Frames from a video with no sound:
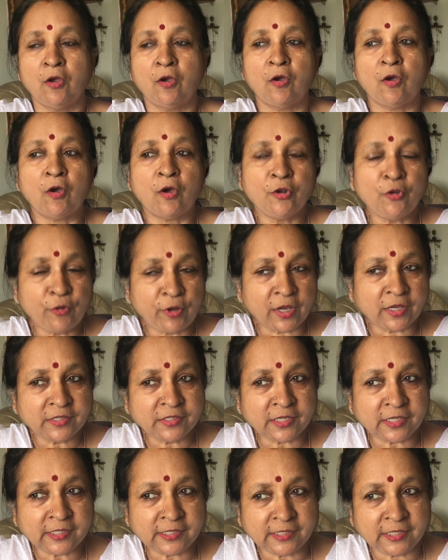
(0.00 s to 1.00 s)
Or you can
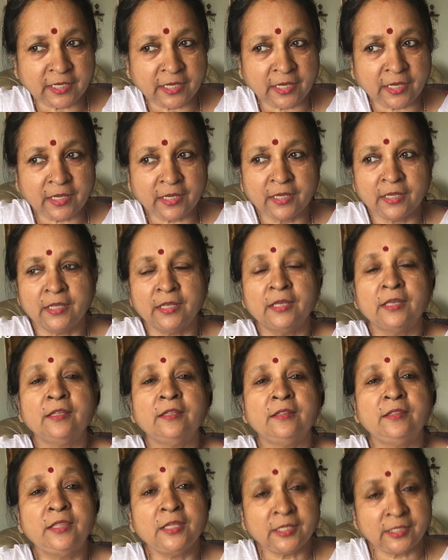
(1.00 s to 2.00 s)
just say,
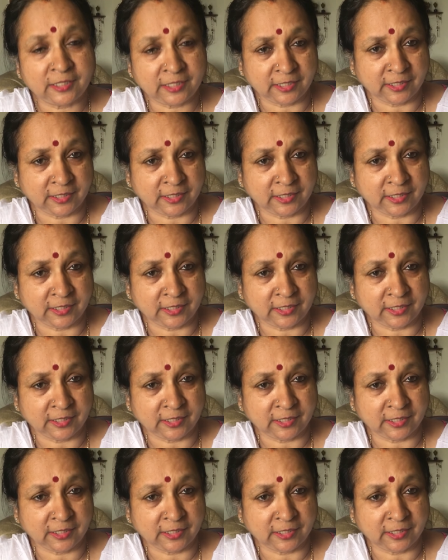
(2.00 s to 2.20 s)
this